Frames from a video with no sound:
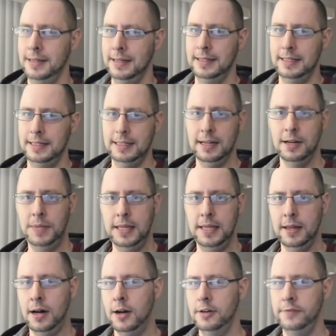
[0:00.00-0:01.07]
it's going to be the
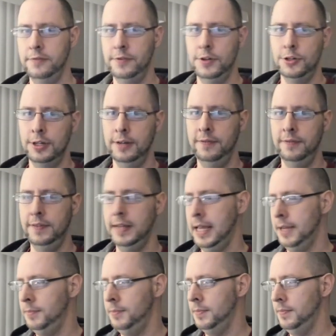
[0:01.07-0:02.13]
hard version of the
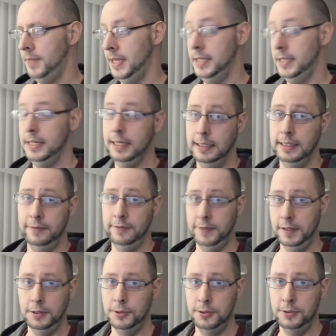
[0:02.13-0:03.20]
game. Basically, if you
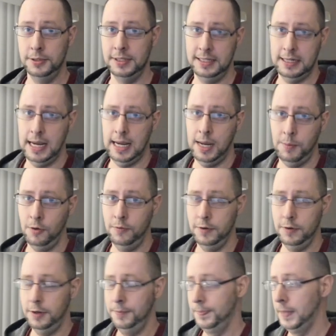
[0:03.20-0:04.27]
lose, it's game
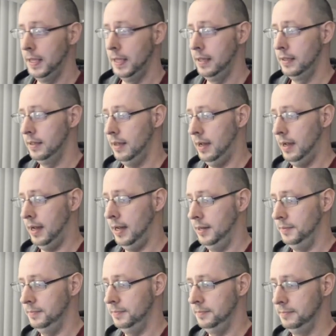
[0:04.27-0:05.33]
over.
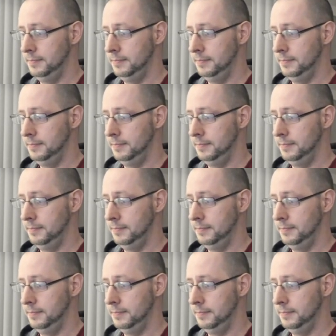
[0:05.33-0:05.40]
Or